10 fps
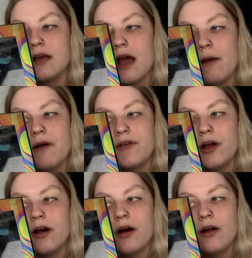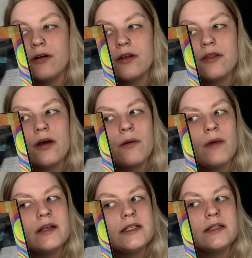However, on the
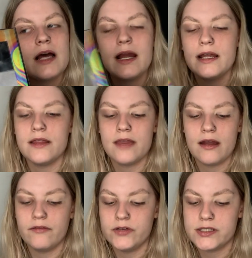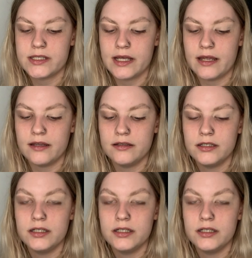wedding night, they obviously